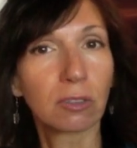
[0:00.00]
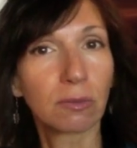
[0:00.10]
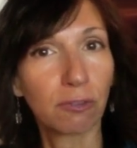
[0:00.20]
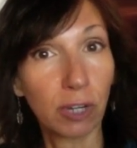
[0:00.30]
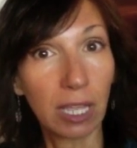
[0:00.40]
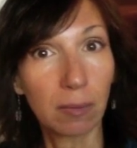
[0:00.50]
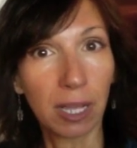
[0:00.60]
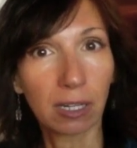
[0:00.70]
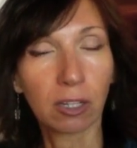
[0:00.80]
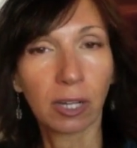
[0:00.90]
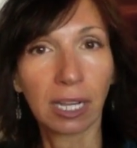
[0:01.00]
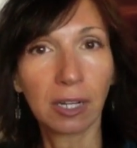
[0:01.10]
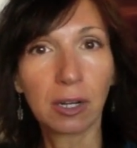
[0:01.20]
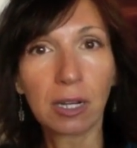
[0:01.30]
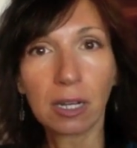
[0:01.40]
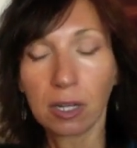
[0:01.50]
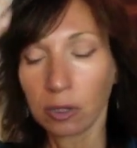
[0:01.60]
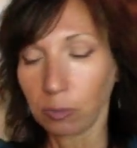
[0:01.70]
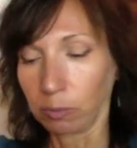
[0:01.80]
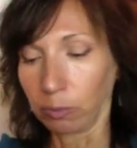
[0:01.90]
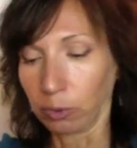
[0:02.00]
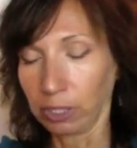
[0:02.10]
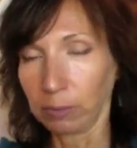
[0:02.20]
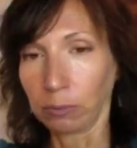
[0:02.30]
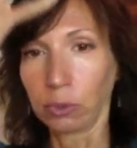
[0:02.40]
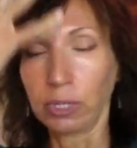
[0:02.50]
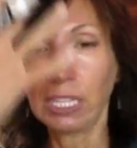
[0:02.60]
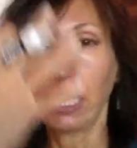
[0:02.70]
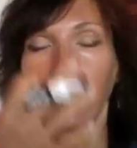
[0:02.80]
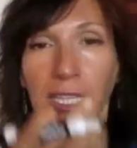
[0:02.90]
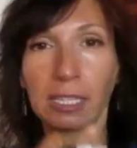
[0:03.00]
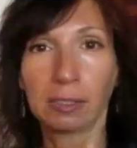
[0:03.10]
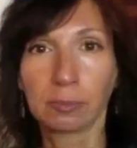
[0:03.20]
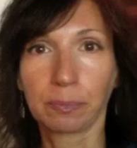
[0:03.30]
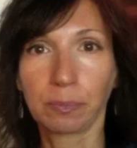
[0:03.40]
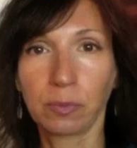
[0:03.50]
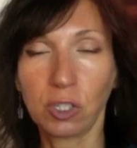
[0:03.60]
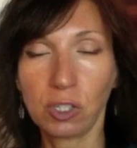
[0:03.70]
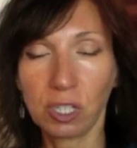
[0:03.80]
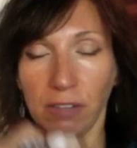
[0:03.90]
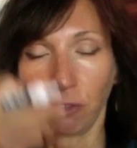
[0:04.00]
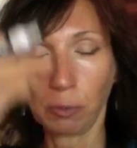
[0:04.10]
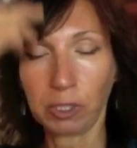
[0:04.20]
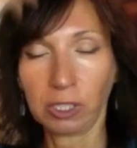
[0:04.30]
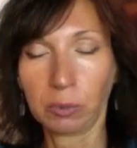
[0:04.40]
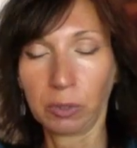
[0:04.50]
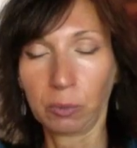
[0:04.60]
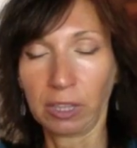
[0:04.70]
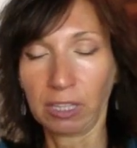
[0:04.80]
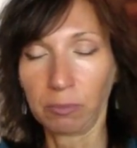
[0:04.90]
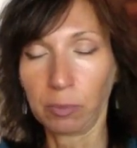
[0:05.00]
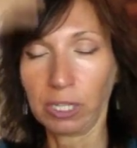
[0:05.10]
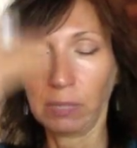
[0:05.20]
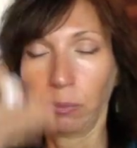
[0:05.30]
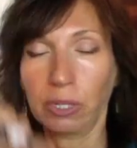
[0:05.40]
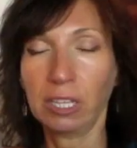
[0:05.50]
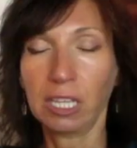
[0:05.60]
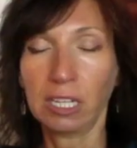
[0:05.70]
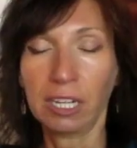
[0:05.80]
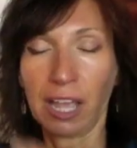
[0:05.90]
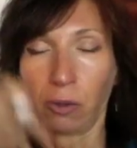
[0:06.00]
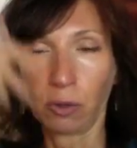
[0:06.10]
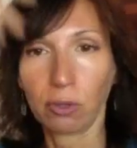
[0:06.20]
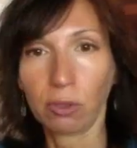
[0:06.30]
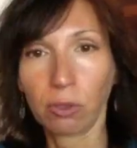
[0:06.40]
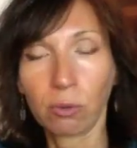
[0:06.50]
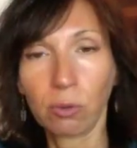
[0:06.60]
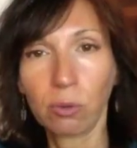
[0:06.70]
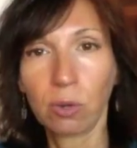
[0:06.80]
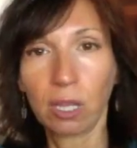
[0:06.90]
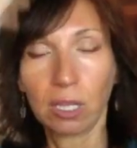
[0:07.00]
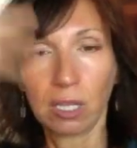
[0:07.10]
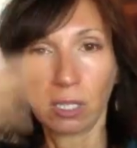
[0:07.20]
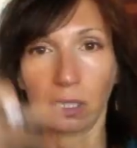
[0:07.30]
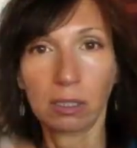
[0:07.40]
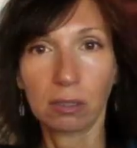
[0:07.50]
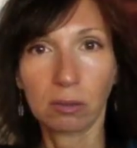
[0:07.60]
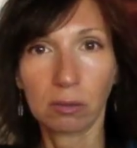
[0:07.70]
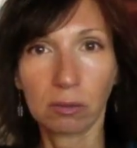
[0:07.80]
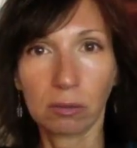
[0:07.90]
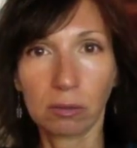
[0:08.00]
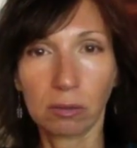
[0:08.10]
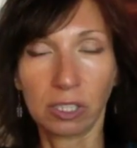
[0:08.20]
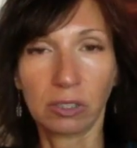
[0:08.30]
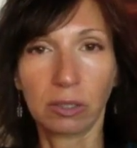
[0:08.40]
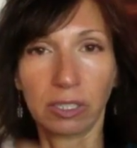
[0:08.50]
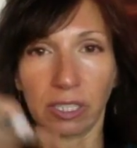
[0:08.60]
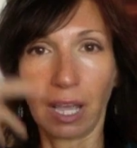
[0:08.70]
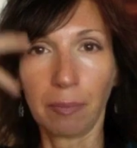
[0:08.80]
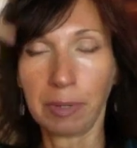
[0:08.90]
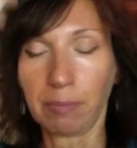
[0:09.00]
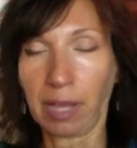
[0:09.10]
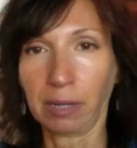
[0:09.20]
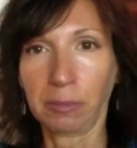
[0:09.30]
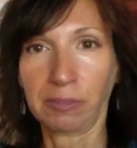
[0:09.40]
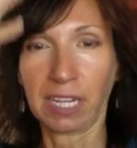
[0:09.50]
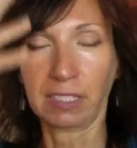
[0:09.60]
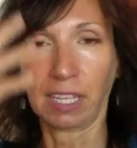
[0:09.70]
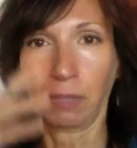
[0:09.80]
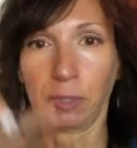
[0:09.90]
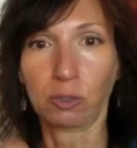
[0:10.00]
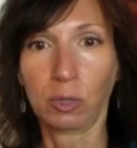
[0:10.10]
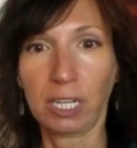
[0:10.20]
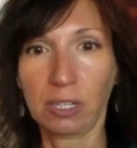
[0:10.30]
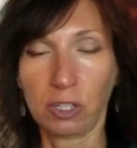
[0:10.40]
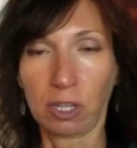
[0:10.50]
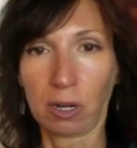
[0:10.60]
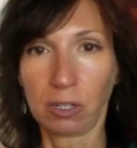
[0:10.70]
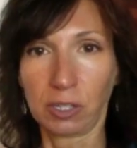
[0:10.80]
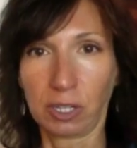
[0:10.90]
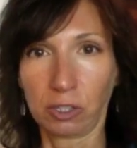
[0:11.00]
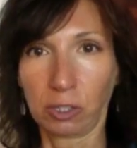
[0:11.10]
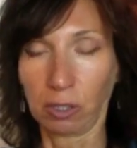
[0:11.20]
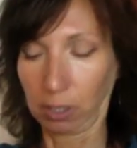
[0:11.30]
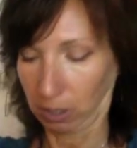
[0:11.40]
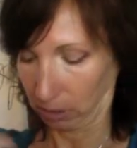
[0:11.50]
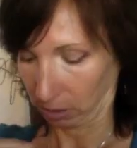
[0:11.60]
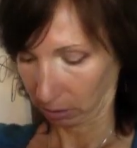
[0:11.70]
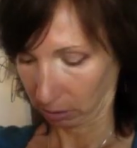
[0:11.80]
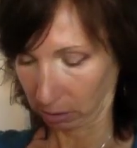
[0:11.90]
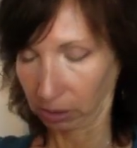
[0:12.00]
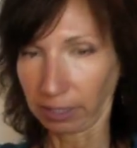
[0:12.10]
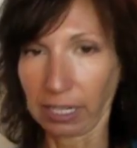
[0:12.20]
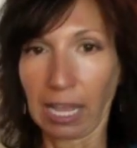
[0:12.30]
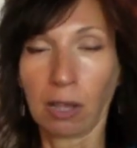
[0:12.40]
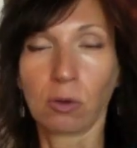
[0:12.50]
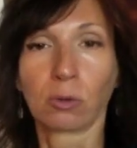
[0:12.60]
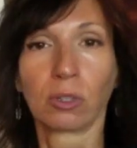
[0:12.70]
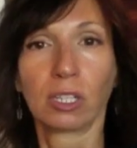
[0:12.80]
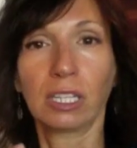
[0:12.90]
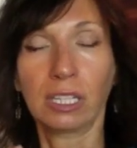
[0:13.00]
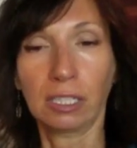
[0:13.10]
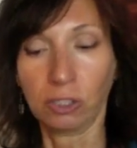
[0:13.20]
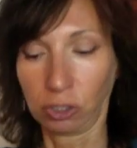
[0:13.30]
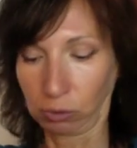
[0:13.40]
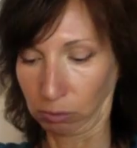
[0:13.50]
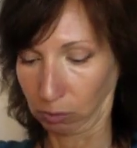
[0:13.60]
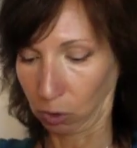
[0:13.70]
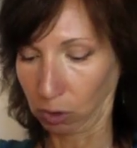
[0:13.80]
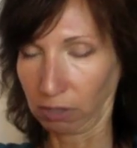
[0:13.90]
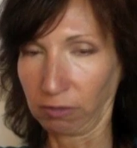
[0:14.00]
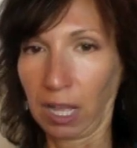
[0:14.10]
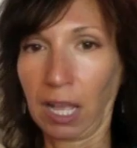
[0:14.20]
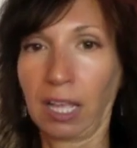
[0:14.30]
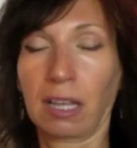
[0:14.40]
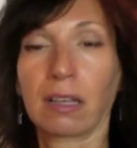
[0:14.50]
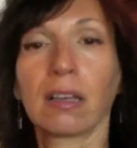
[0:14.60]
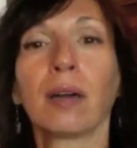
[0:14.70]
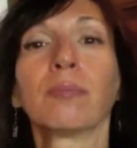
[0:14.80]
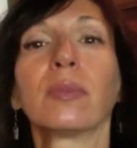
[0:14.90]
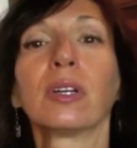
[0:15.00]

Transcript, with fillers: Forget about it, okay? Bre breathing in, just to get familiar with what that, breathe, breathe in and out through the, the top and bottom of that diamond, right into the heart center, down into core of Gaia, up,